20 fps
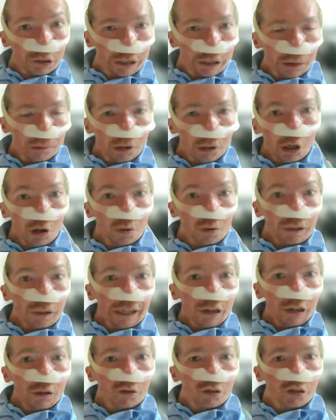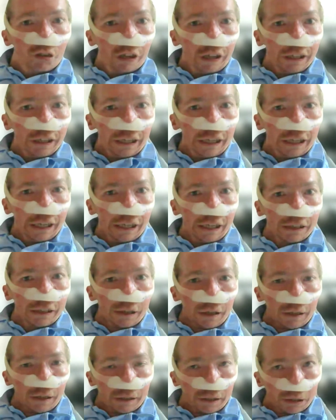They were only interested in
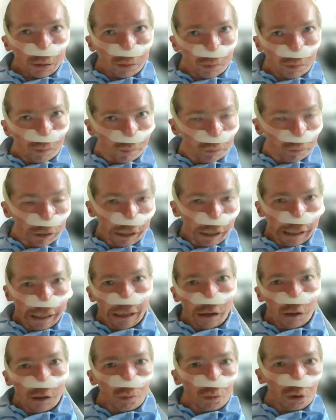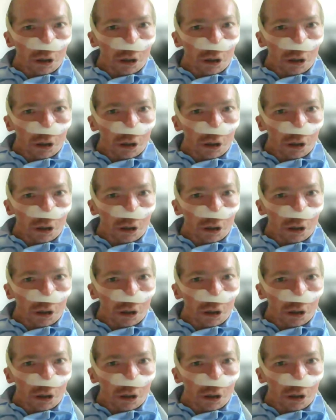how